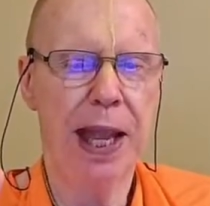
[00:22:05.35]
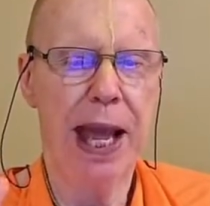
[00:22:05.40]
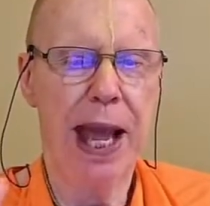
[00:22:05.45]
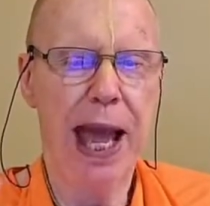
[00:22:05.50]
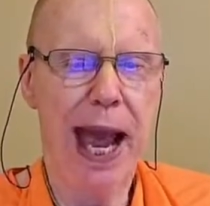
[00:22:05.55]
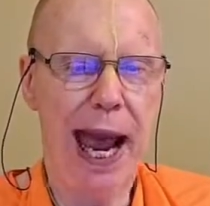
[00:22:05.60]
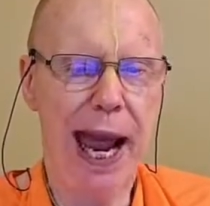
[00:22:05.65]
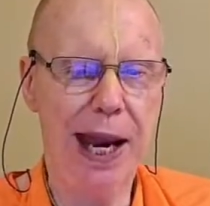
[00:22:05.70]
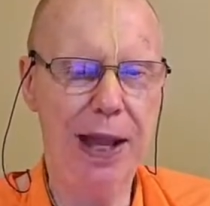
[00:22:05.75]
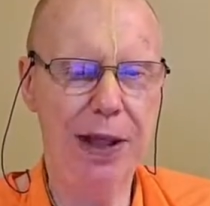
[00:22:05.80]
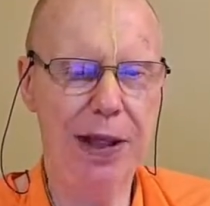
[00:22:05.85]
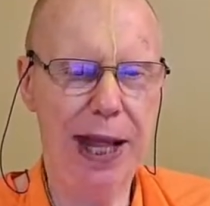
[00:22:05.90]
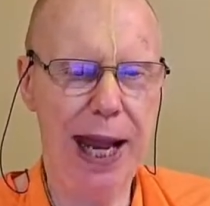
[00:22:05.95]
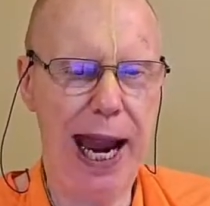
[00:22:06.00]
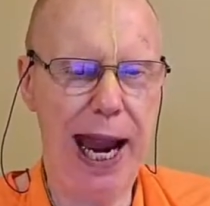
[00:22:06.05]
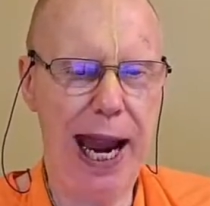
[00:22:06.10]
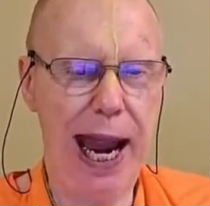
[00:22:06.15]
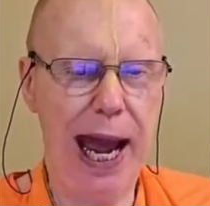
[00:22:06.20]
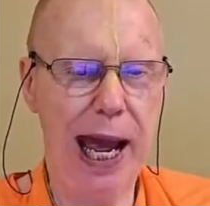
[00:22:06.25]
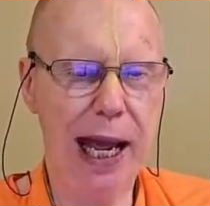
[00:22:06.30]
And
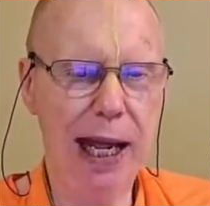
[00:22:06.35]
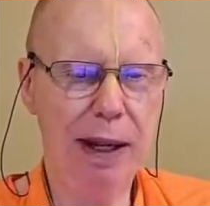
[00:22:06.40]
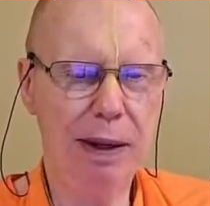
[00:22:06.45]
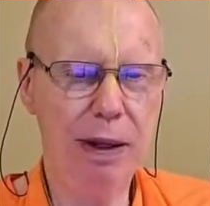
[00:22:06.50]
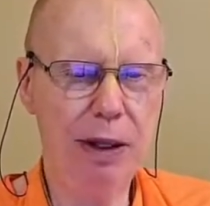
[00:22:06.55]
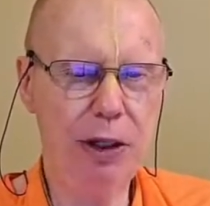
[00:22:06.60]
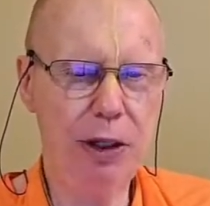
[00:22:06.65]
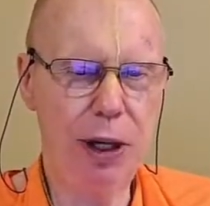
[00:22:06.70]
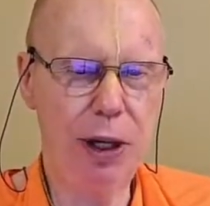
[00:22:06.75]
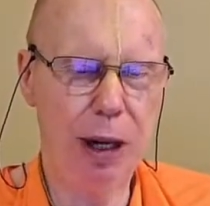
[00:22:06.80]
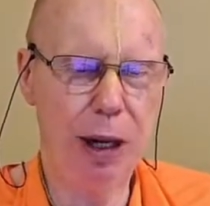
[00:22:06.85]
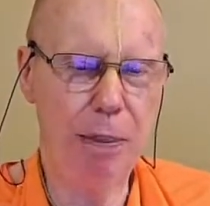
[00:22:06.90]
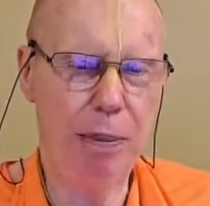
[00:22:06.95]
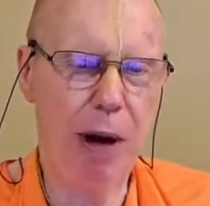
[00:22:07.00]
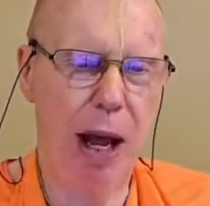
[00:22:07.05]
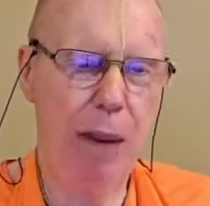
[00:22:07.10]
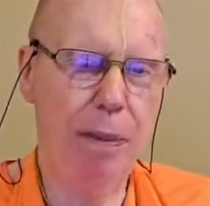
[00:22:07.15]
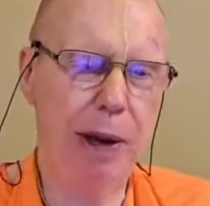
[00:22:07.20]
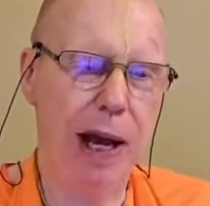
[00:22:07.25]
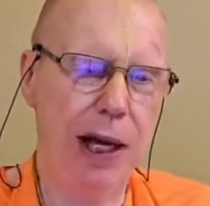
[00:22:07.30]
there, Srila
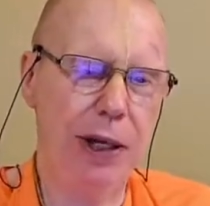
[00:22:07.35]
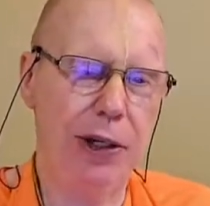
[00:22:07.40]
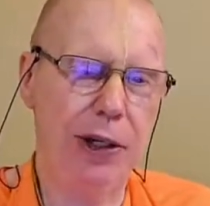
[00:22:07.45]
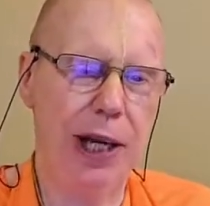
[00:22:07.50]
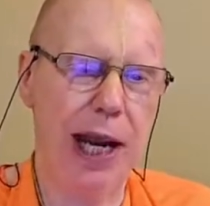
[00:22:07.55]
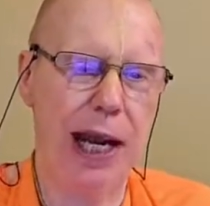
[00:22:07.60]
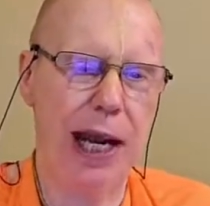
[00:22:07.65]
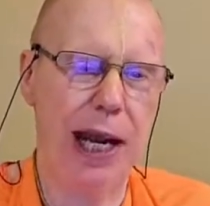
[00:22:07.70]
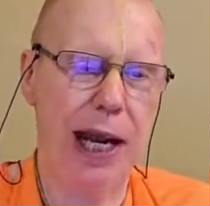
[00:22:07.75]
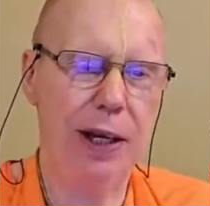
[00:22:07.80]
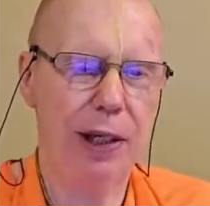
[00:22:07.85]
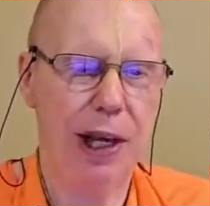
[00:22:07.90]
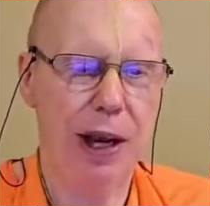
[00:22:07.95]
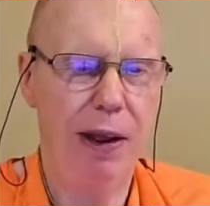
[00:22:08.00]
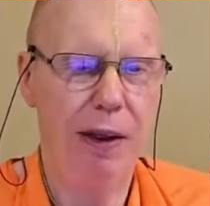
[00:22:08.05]
Prabhupada says,